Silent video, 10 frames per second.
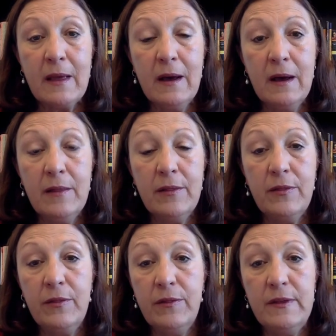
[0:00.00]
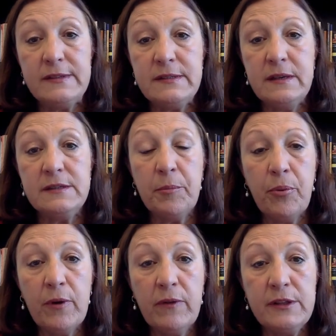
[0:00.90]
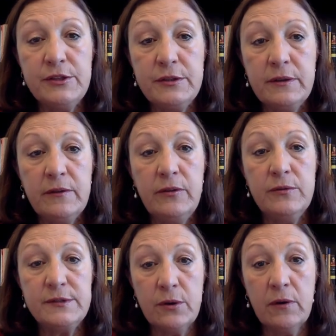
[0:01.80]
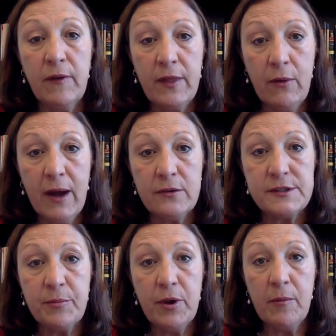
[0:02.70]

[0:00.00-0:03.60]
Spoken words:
Uh, this is a privilege to serve on the Ohio Supreme